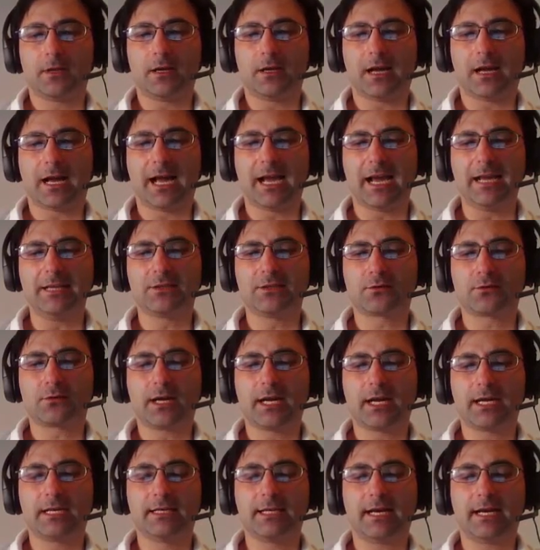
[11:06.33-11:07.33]
I
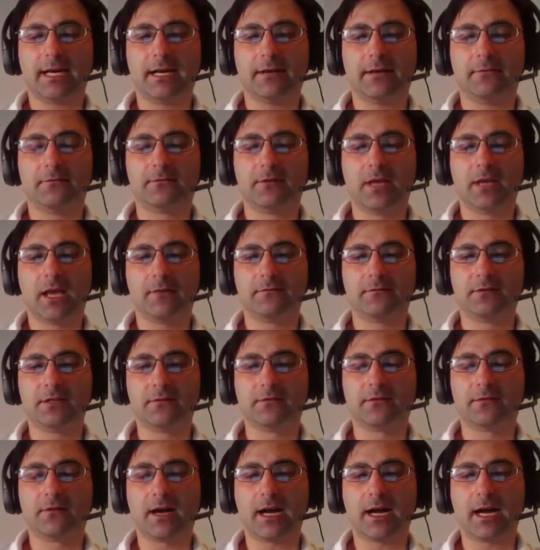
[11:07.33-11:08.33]
tried knight
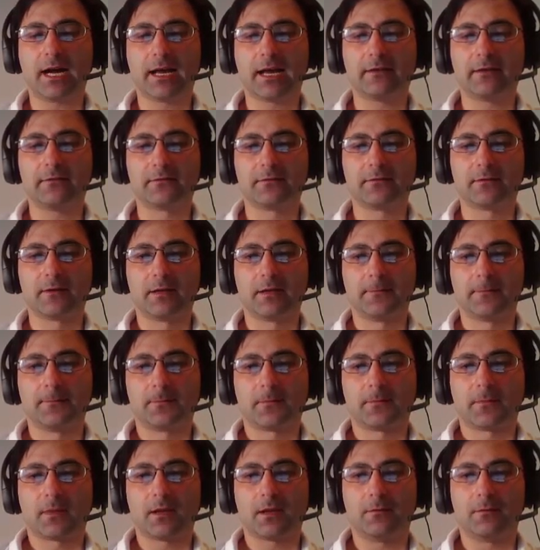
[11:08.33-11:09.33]
fd5,
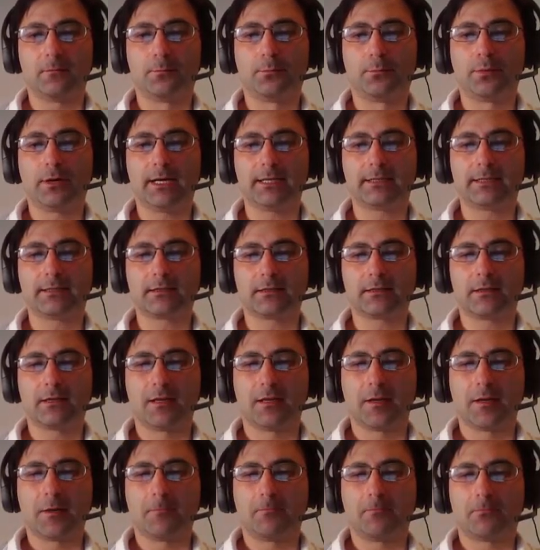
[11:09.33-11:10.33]
but
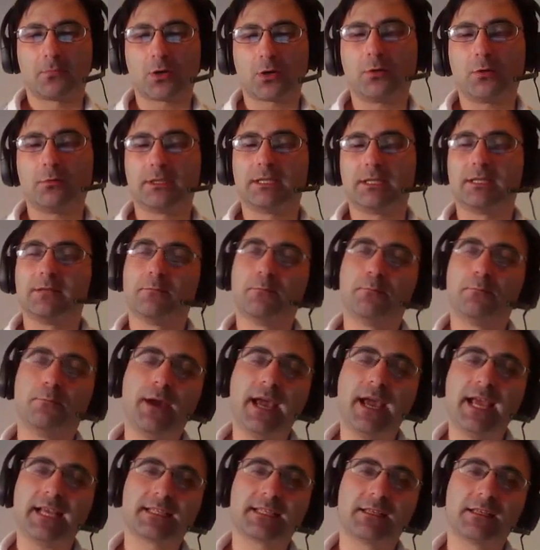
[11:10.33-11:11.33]
probably the
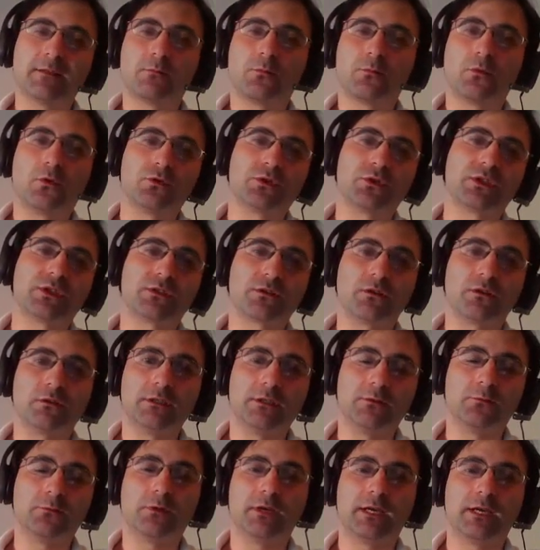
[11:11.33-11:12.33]
best and most
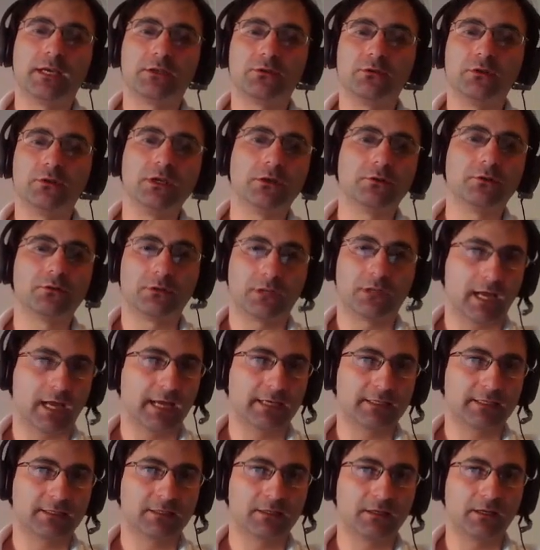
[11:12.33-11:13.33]
solid way to
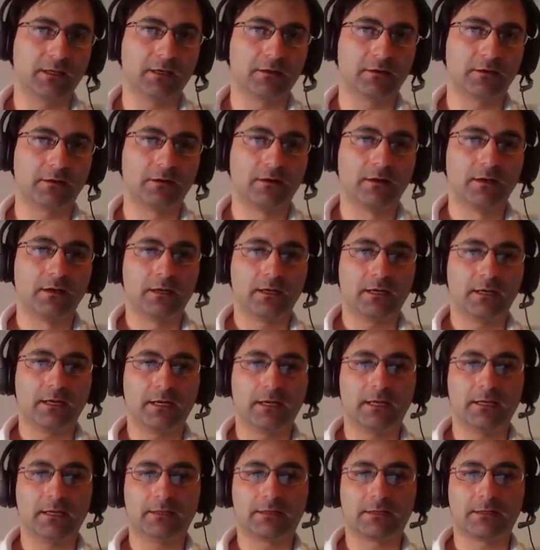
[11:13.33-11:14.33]
equalize here
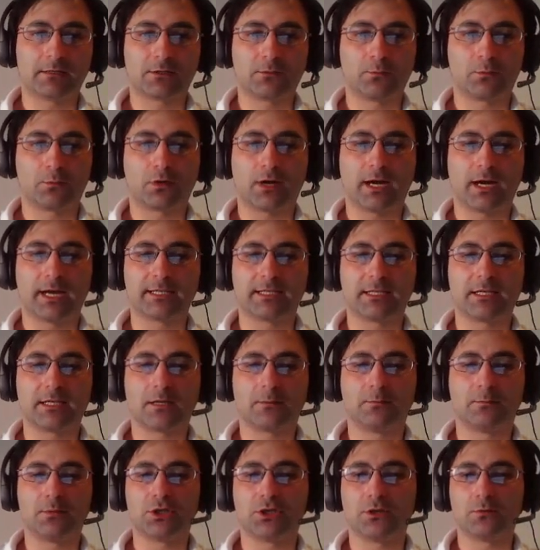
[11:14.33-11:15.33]
is surprising
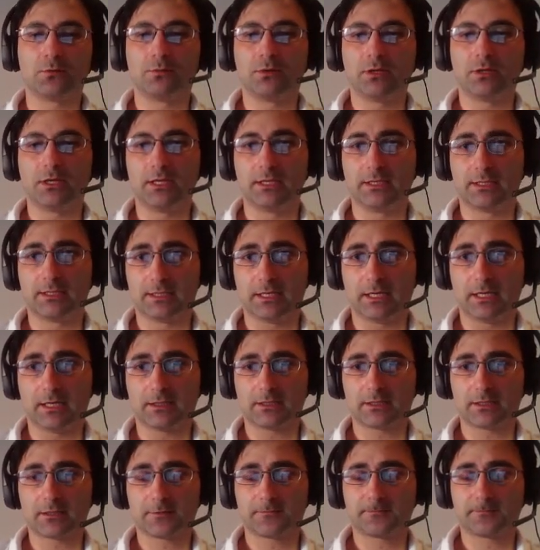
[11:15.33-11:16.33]
bishop
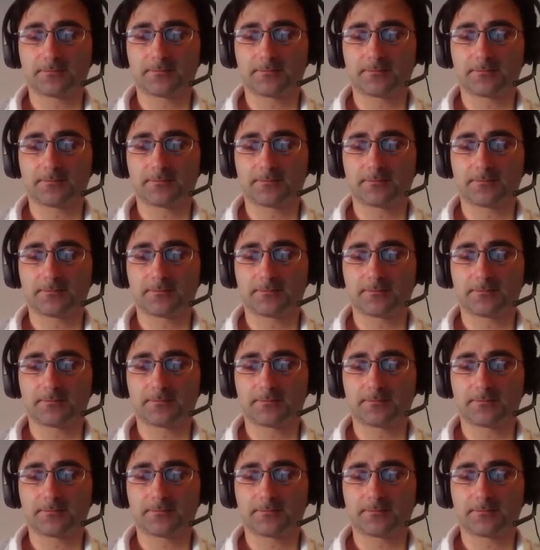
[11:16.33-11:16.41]
e6.